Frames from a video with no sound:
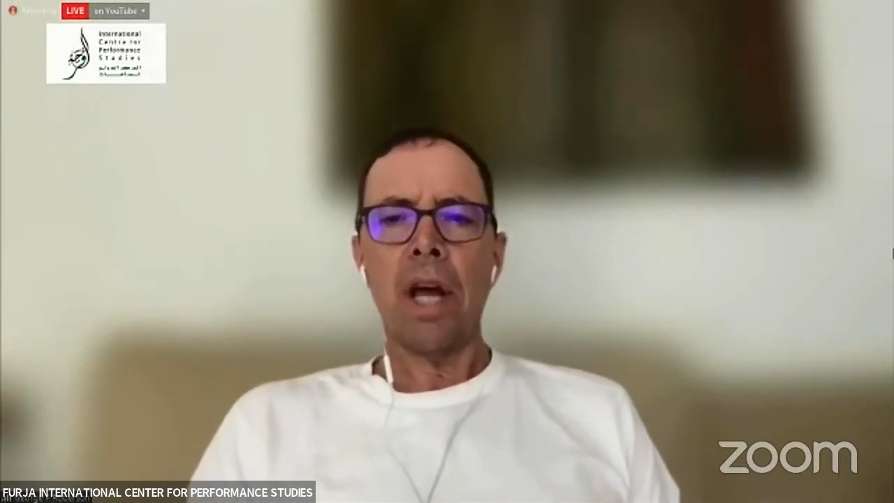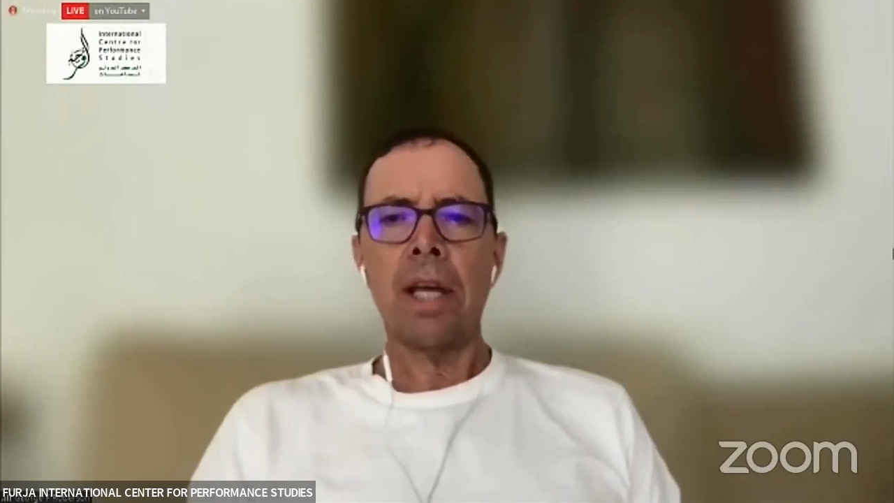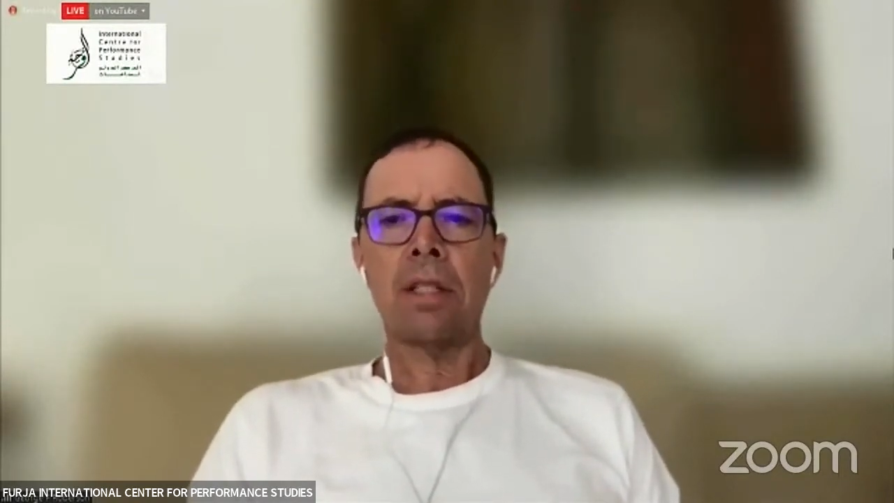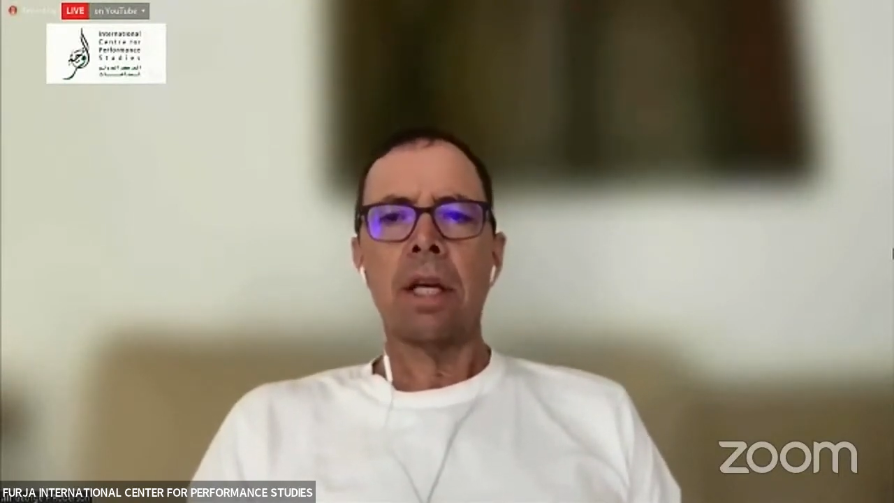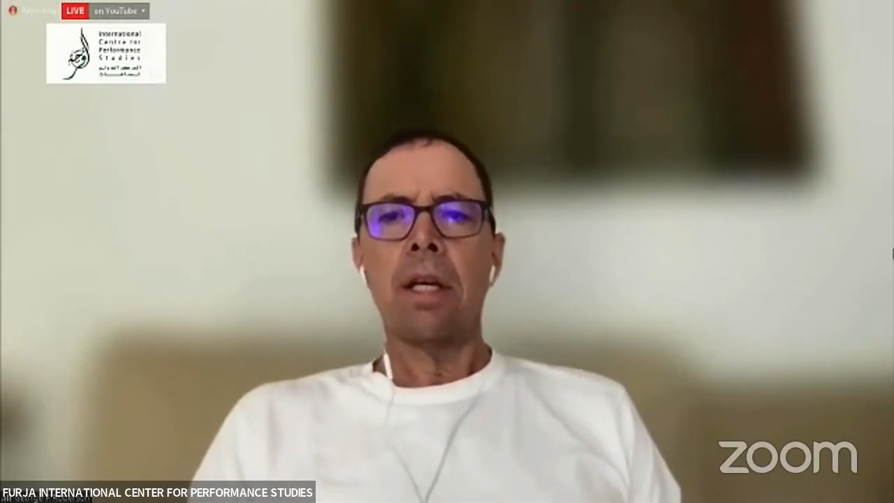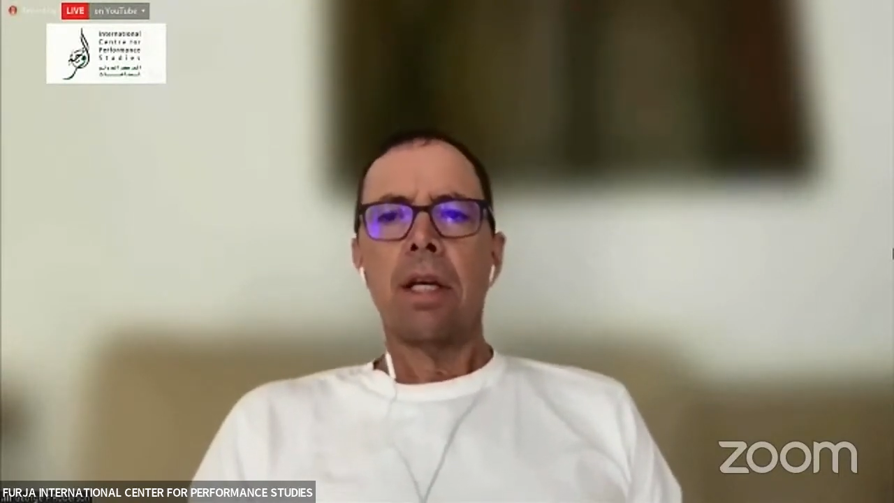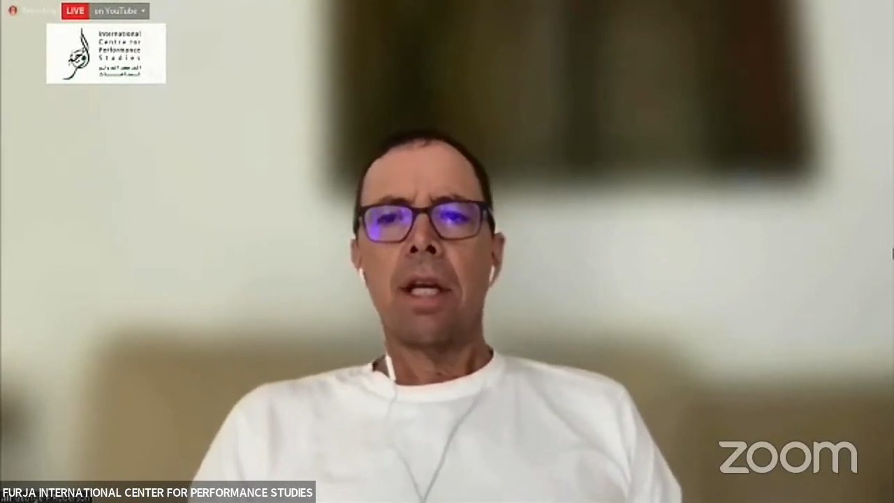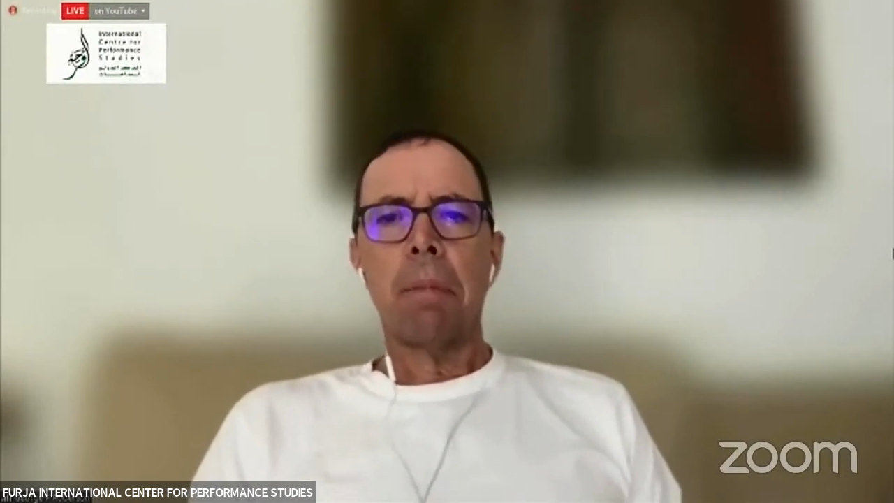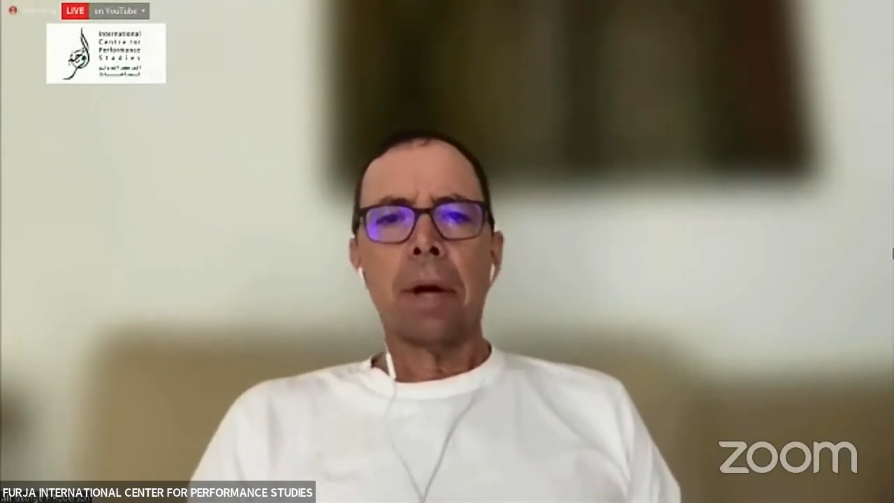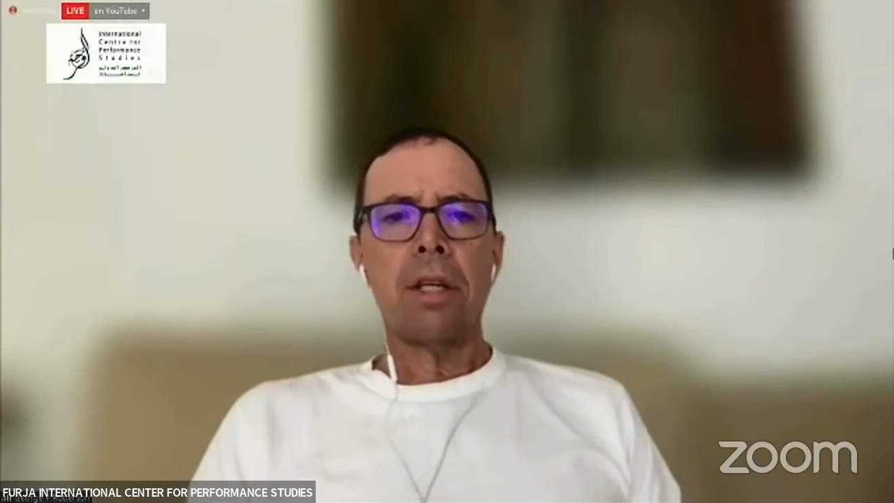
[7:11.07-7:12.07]
and by
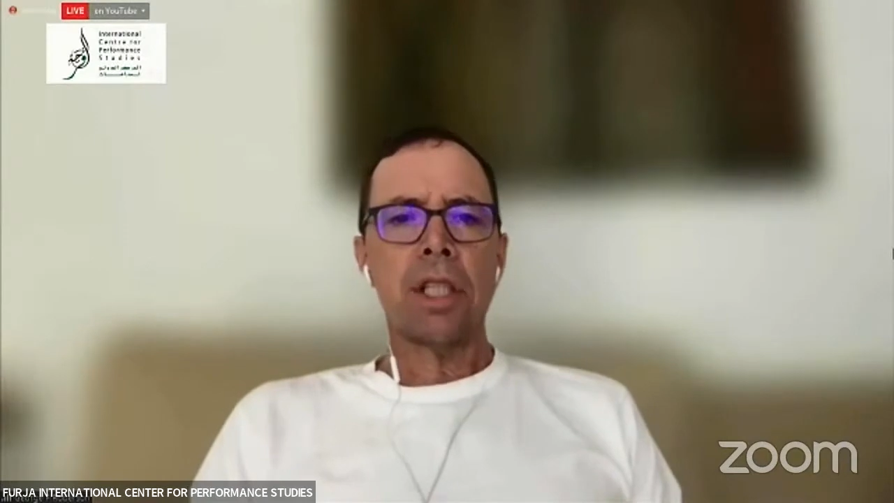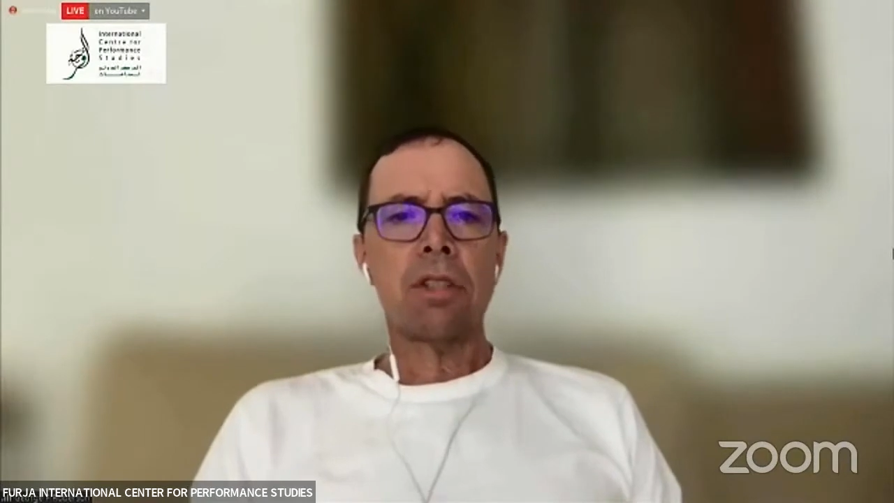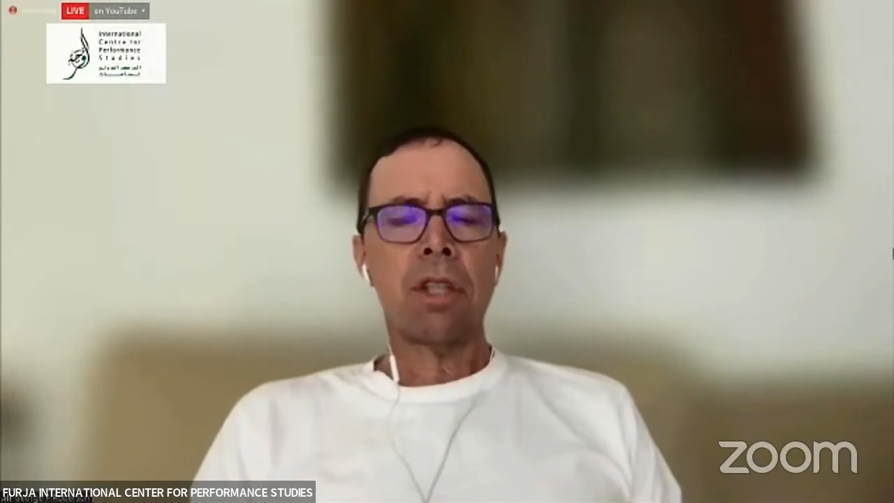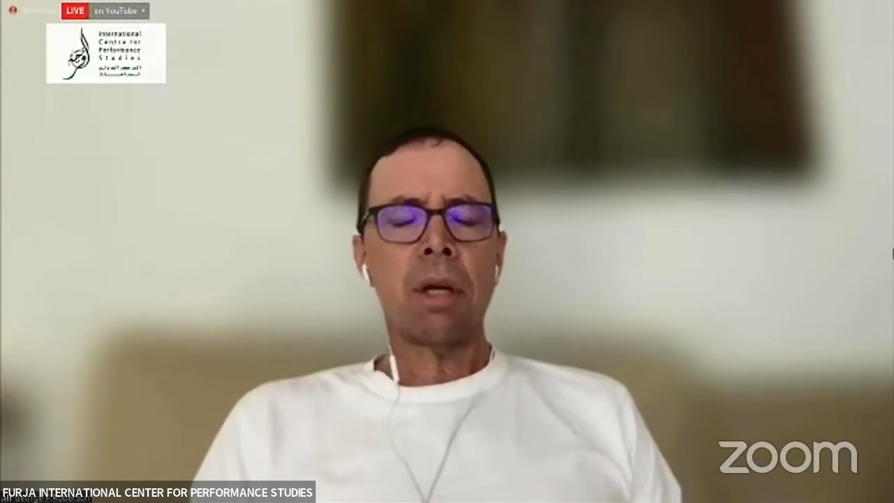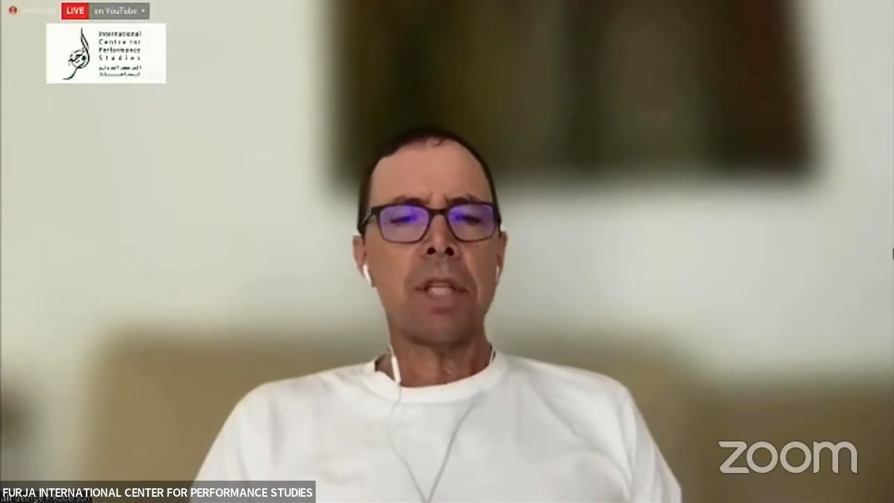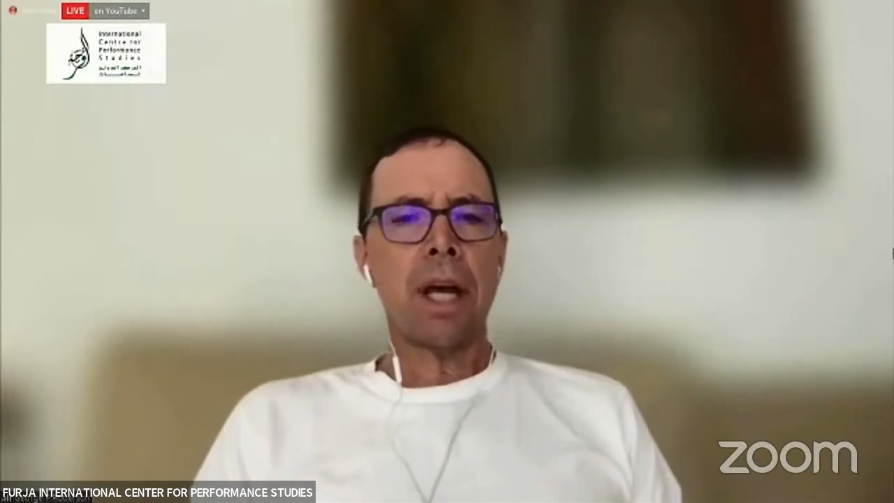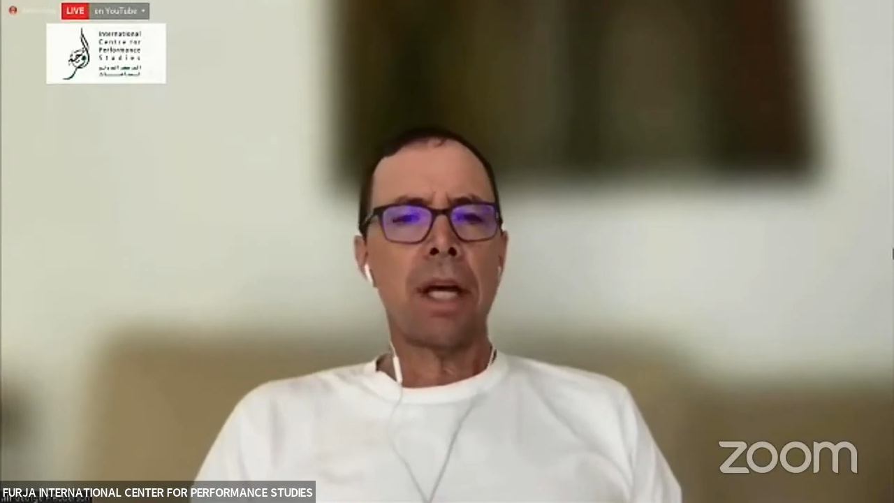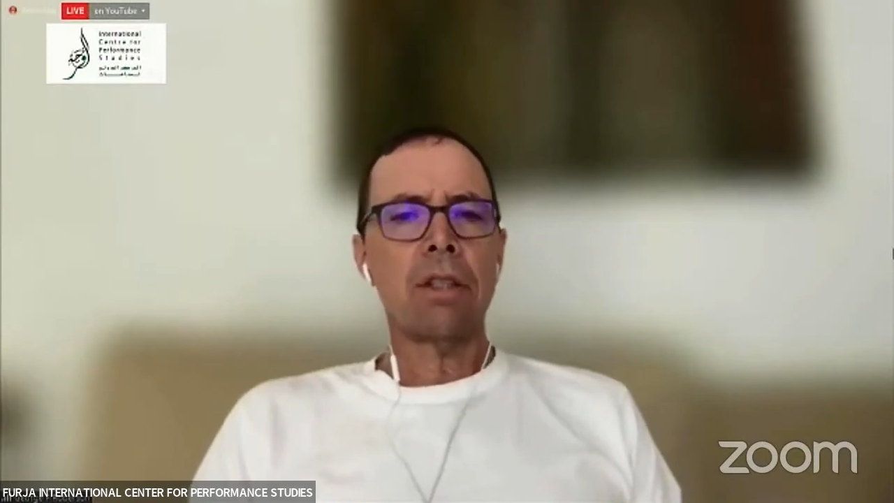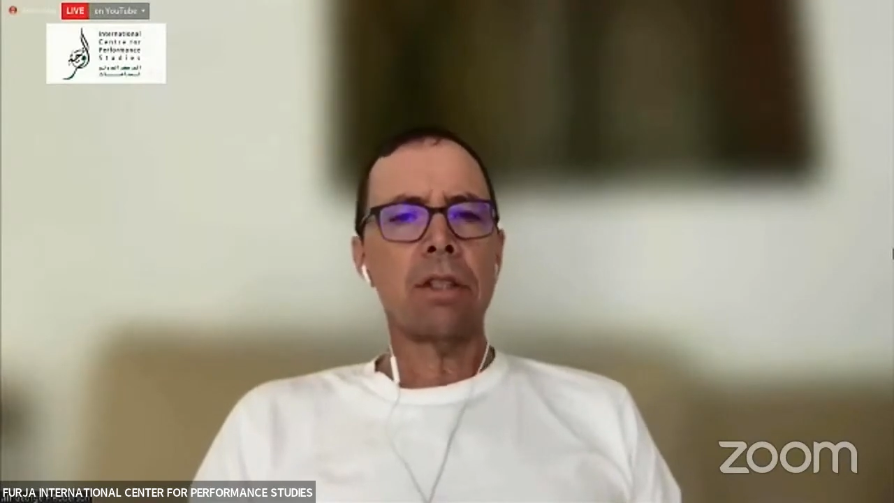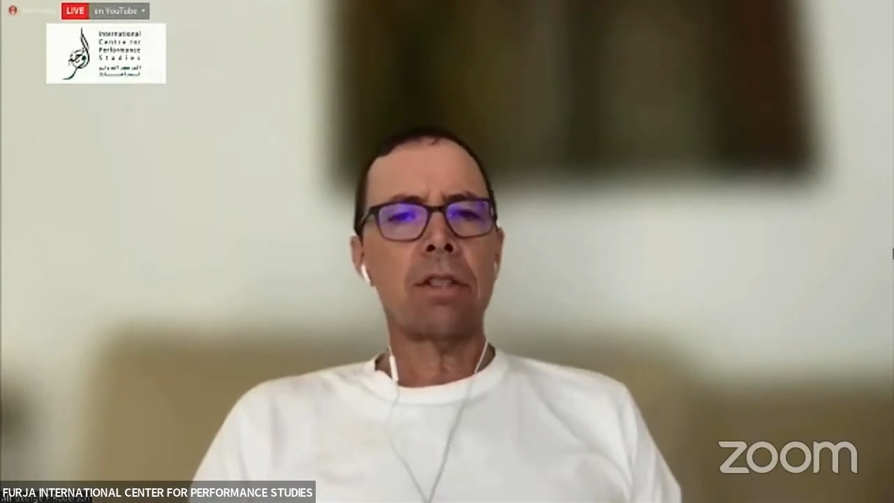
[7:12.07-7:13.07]
using subtitles